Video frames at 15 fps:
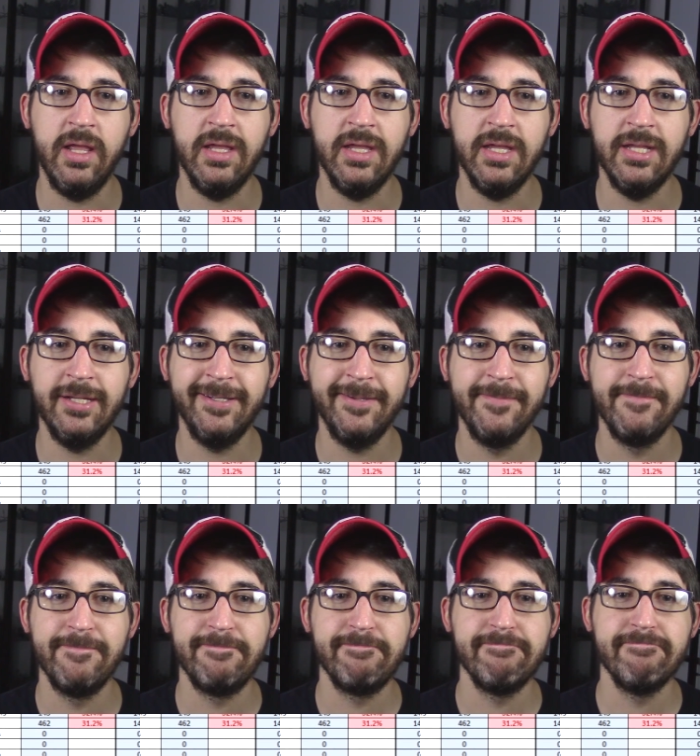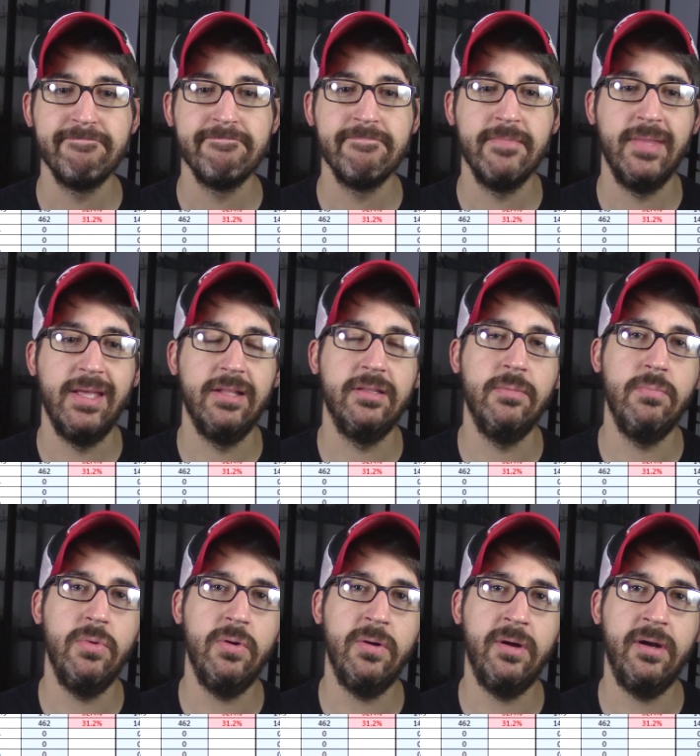And the
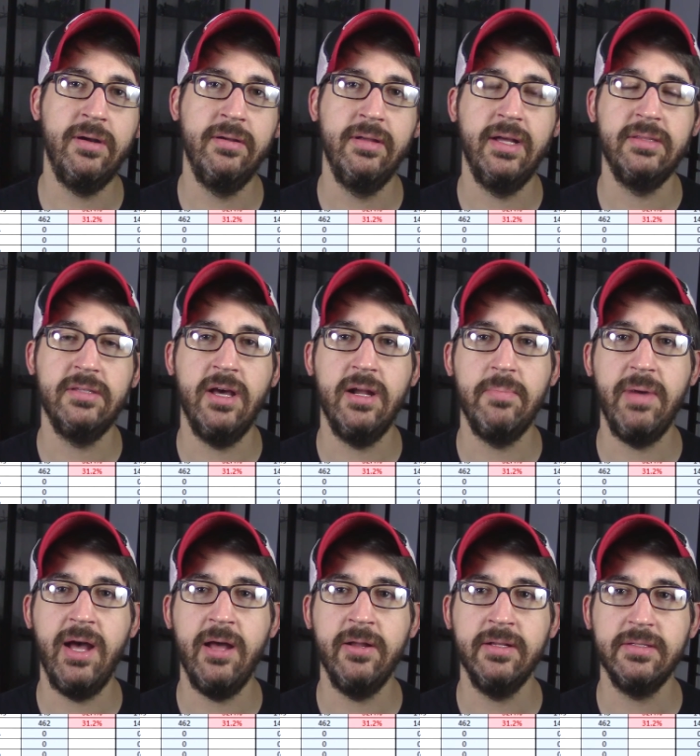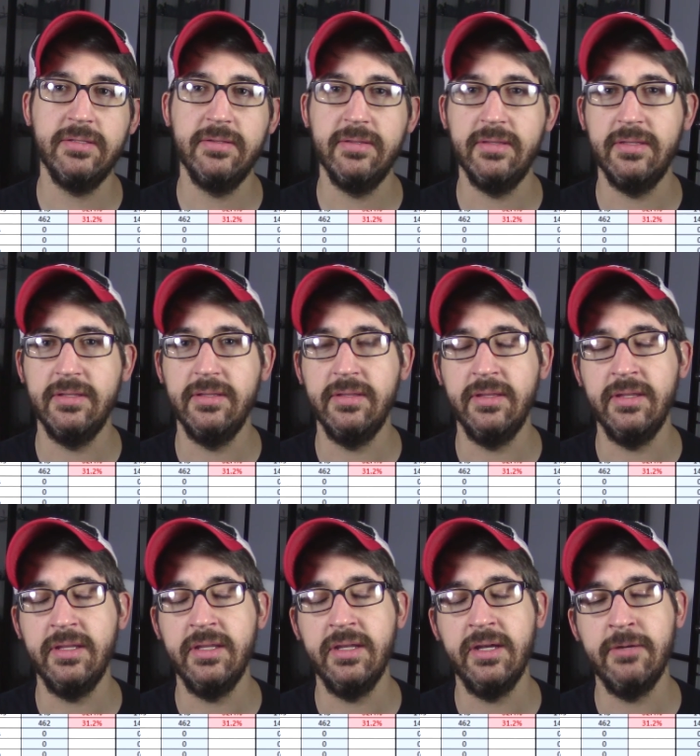more I thought about it,
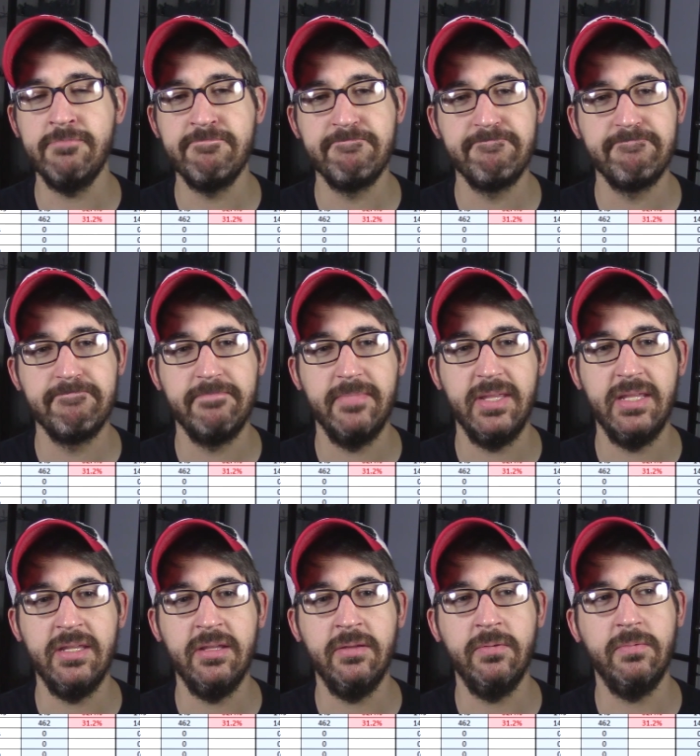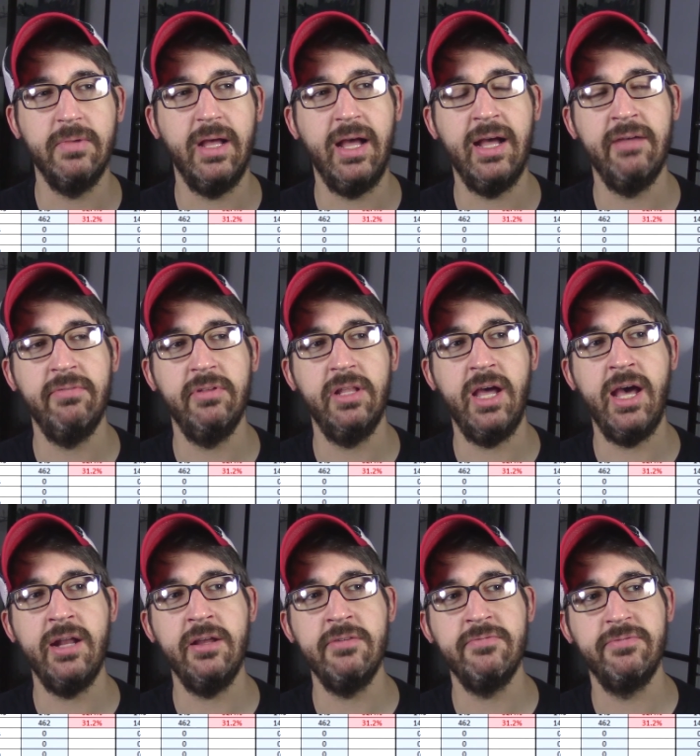the I have a
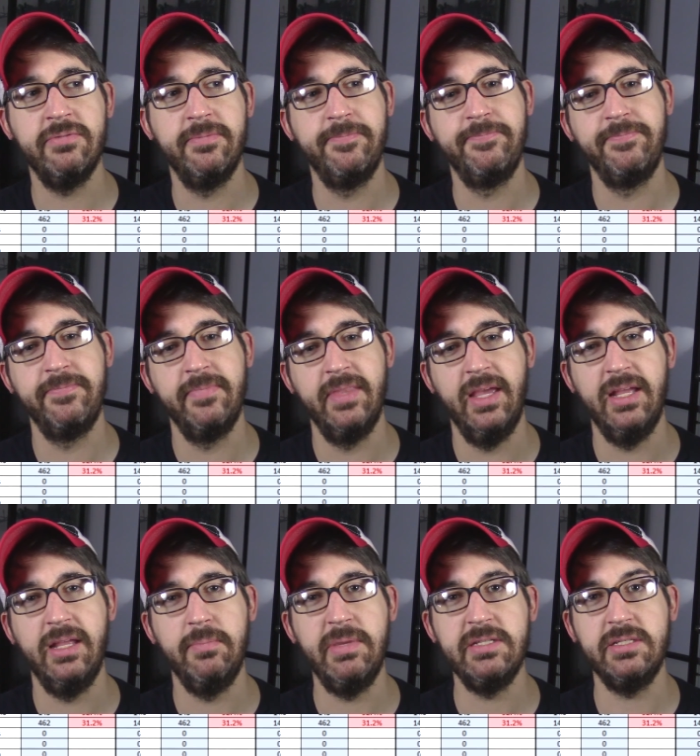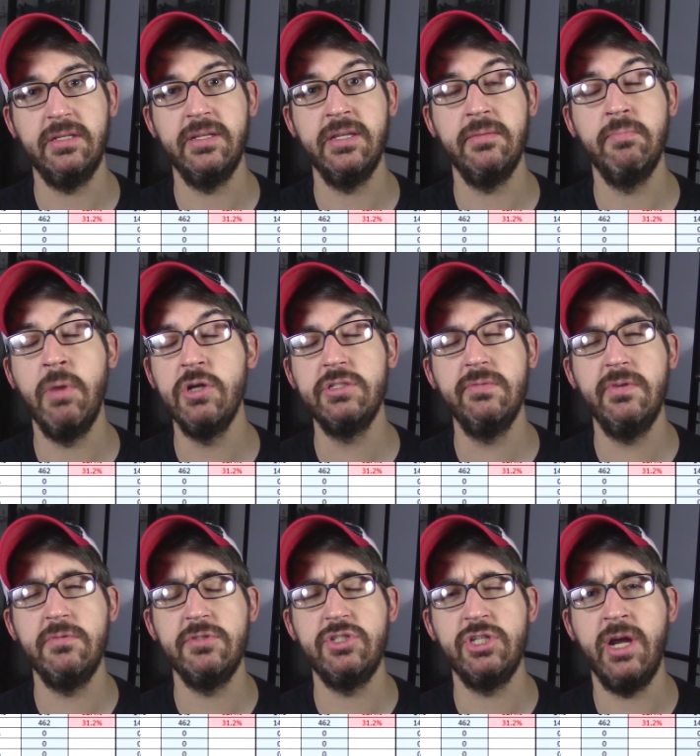lot of, basically, most of it
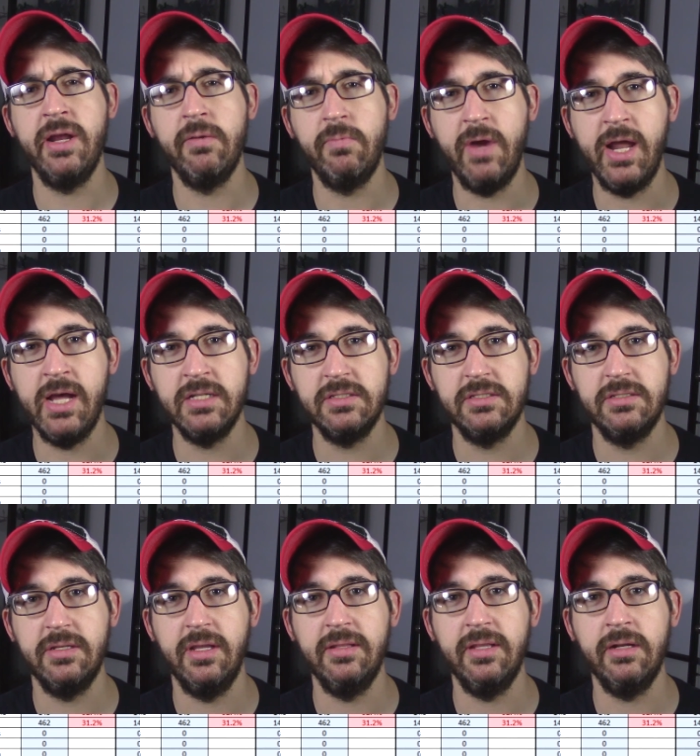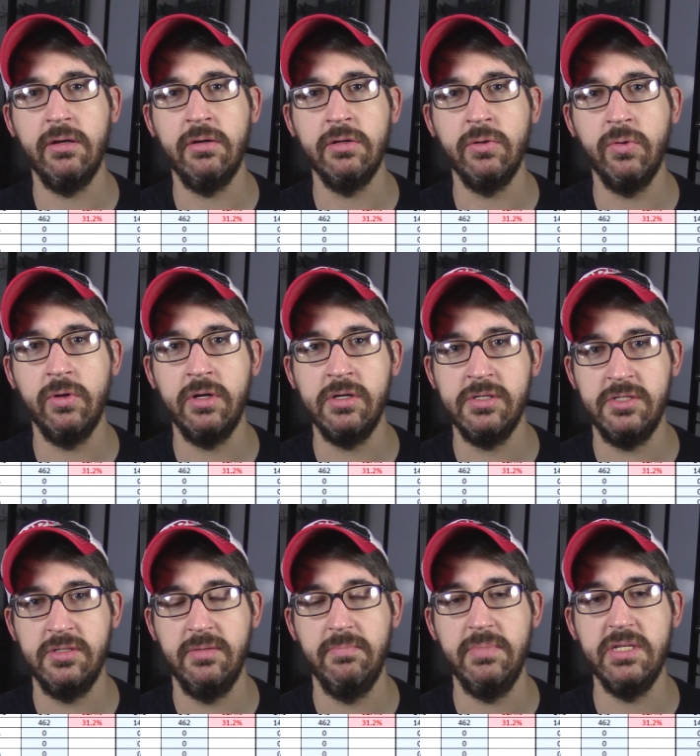was giant rats and then
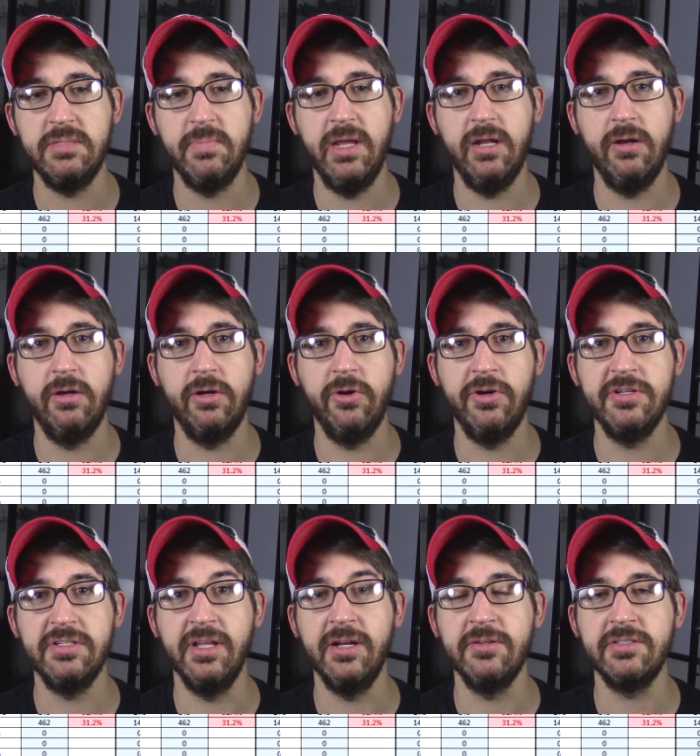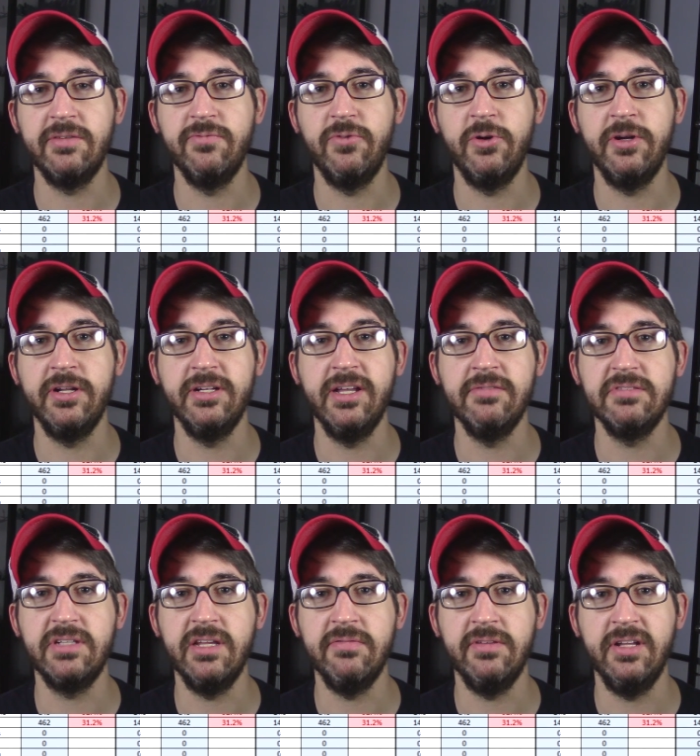Ungors, Beastman Ungors that I was converting to have
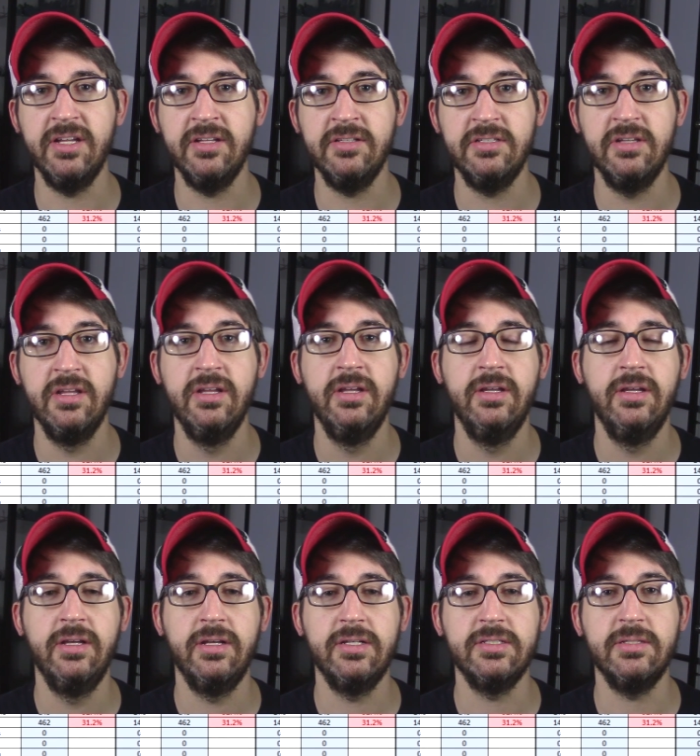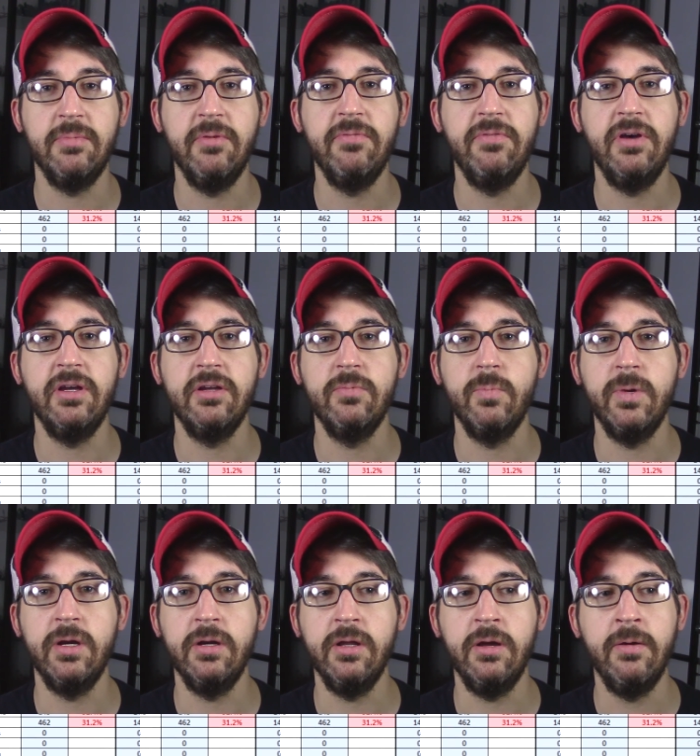Skaven heads, because I'm a fucking
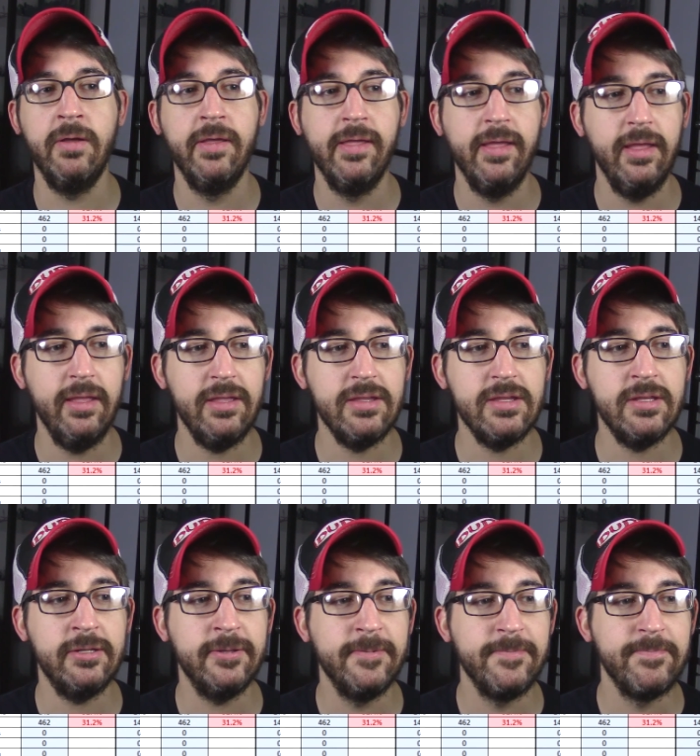weirdo. And